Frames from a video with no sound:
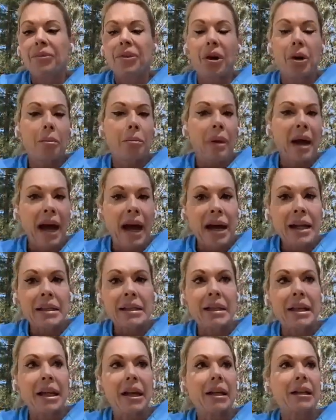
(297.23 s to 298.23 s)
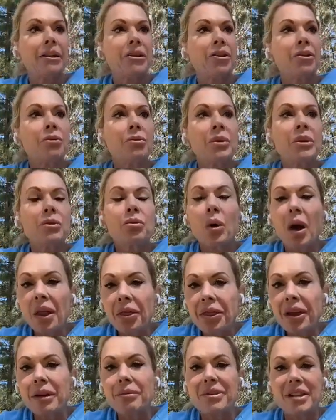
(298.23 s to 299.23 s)
you're passing, you would
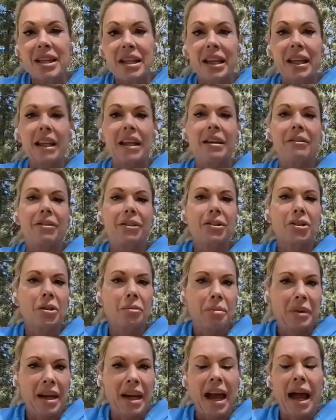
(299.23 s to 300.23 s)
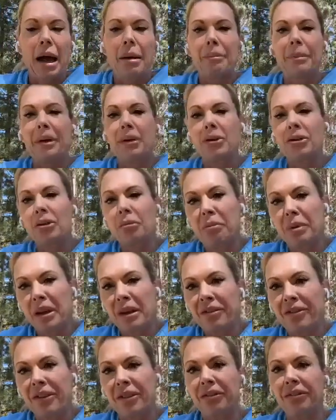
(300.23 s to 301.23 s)
want them to live or to be happy or to
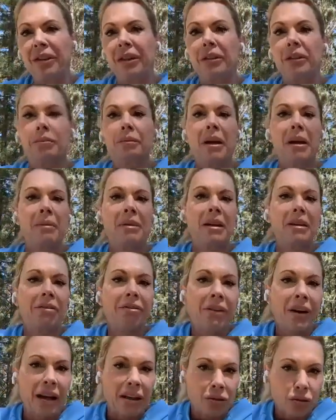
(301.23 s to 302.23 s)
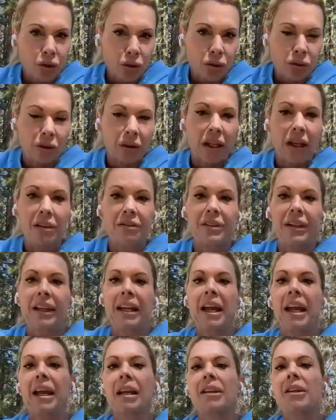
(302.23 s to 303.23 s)
be fulfilled, maybe to find true love
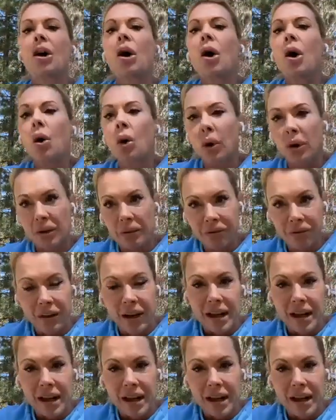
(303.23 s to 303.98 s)
again or